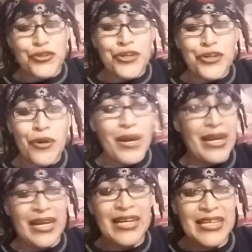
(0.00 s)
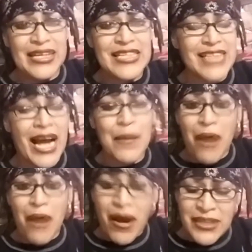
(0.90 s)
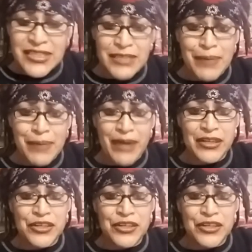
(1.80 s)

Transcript: do, and at least I'm honest about it,